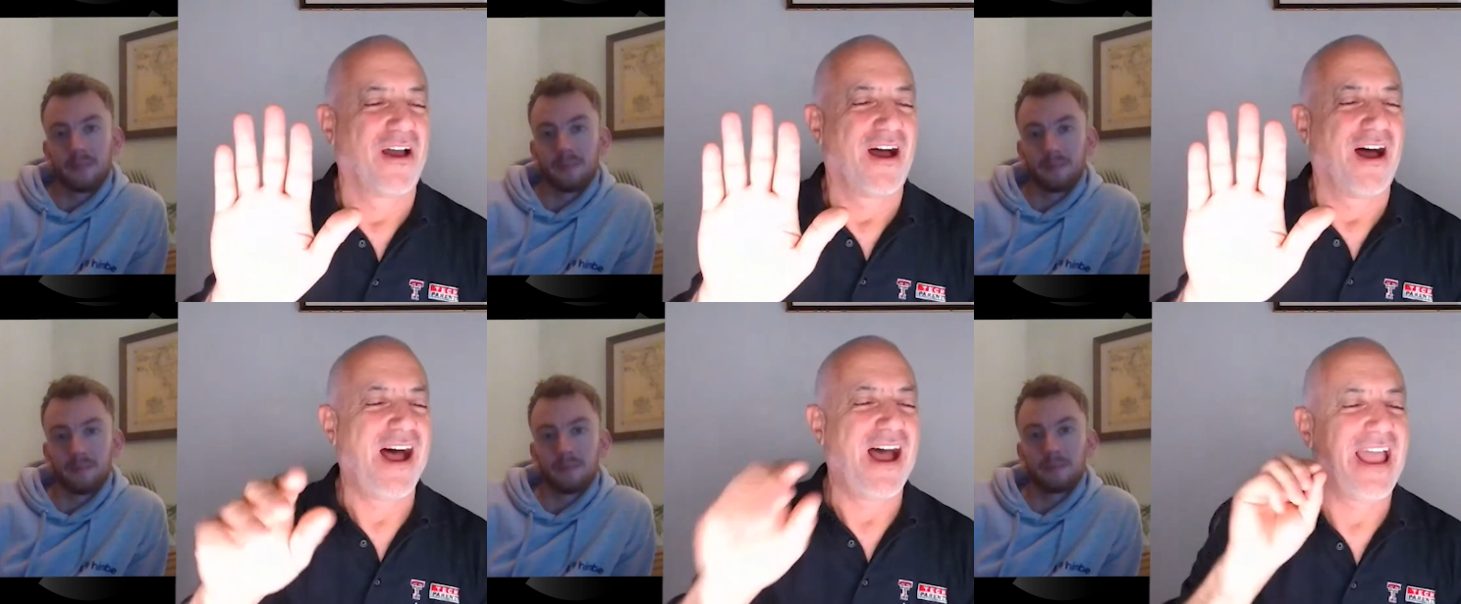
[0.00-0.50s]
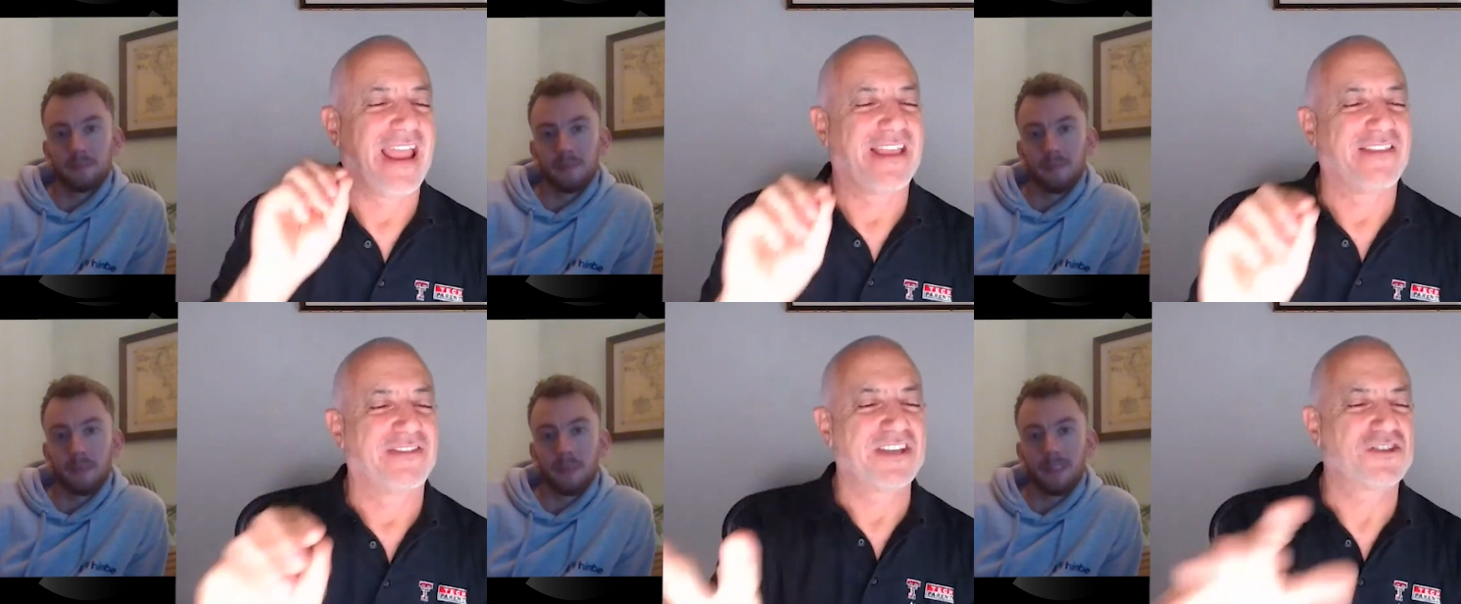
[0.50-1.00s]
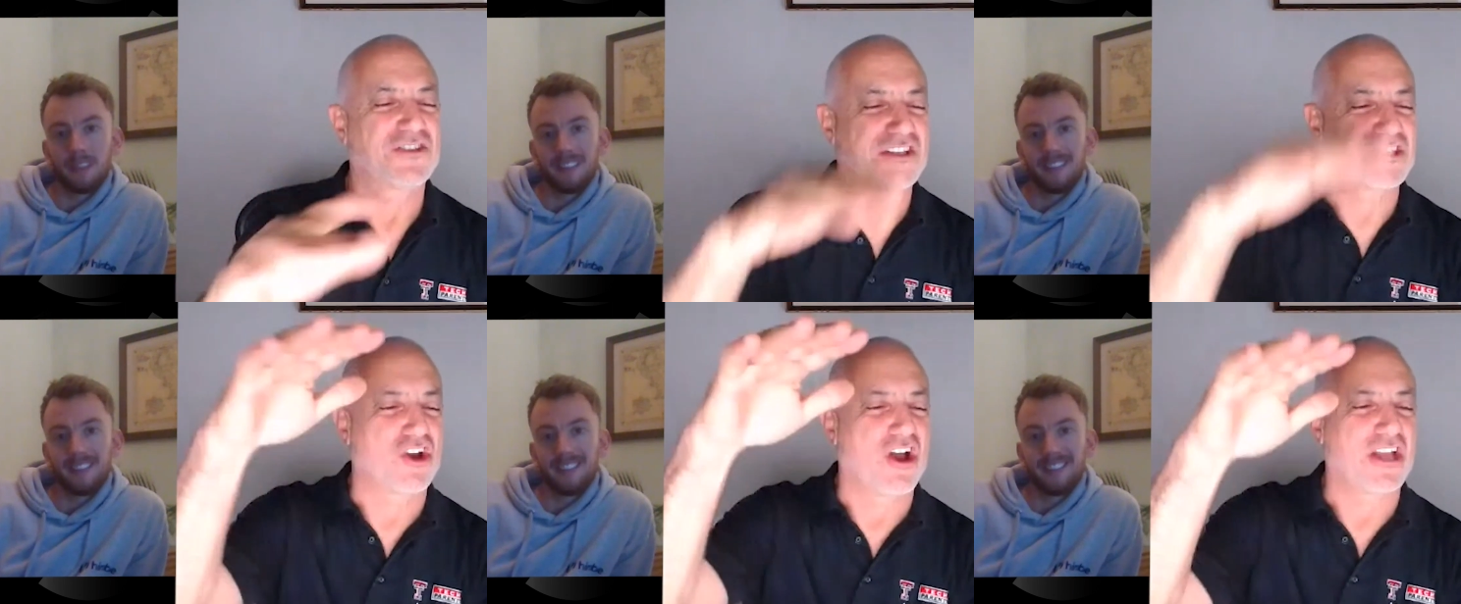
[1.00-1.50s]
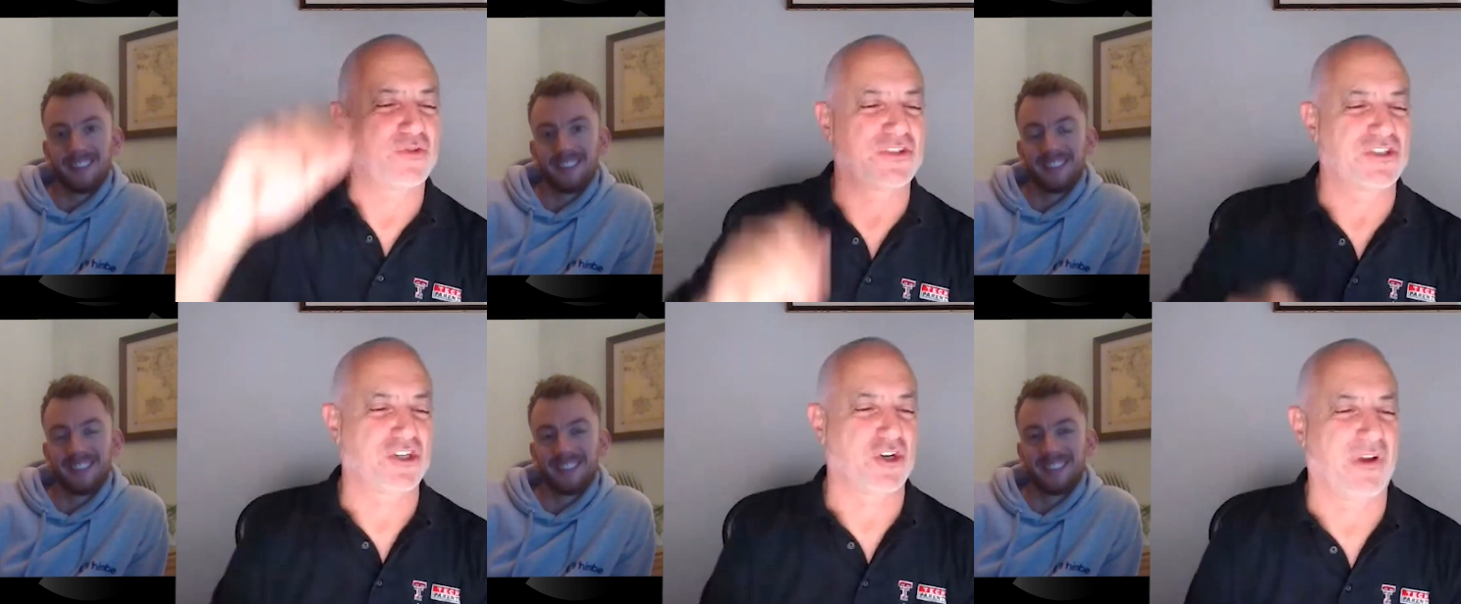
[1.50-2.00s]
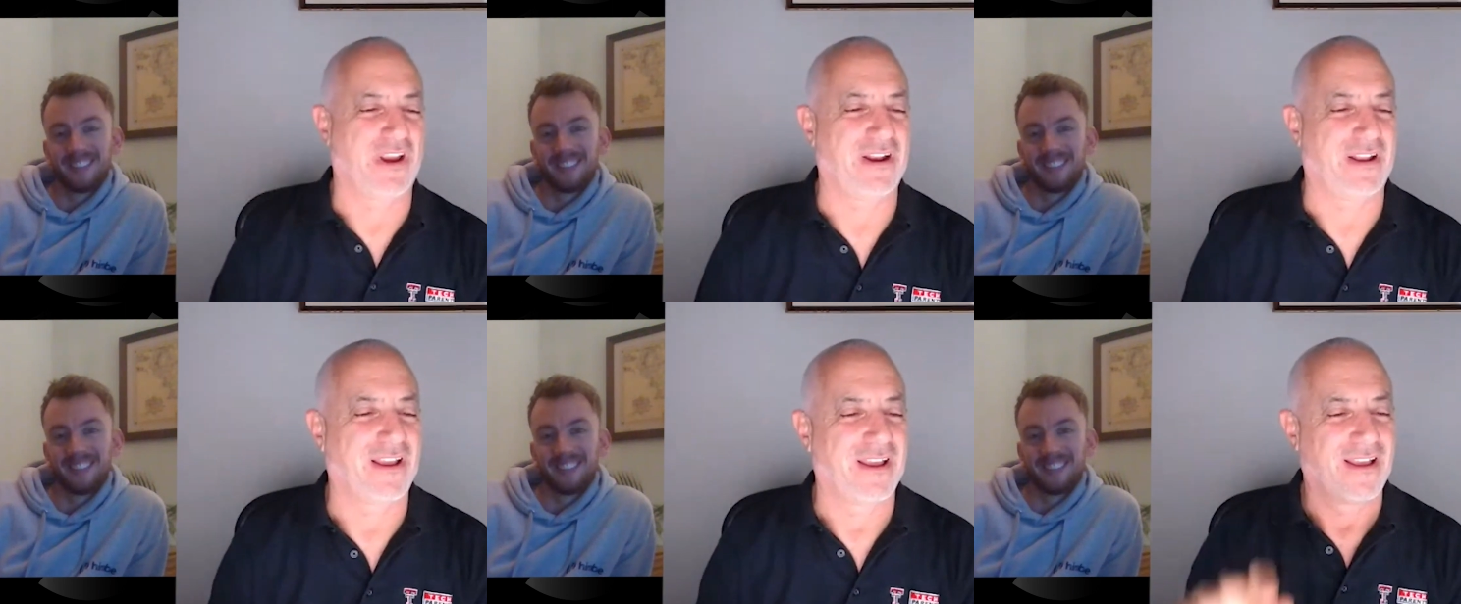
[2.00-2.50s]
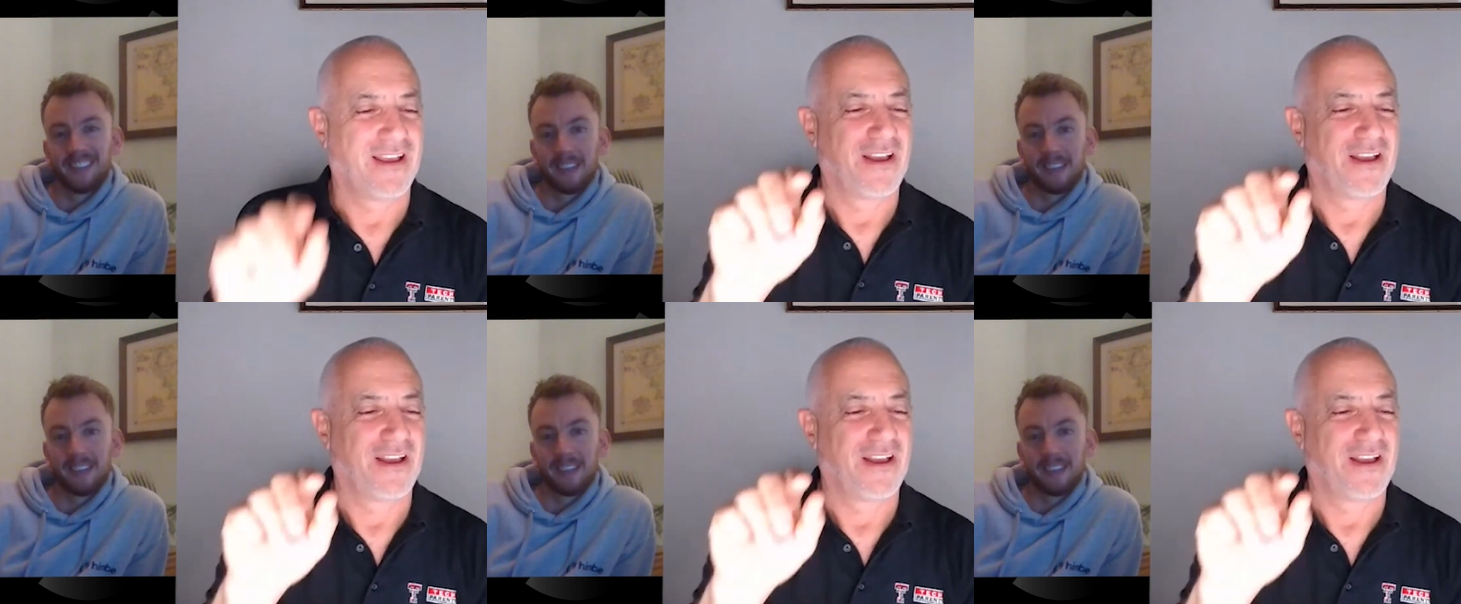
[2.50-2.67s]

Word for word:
Speaker 1: Hi, these are the genres you're reading.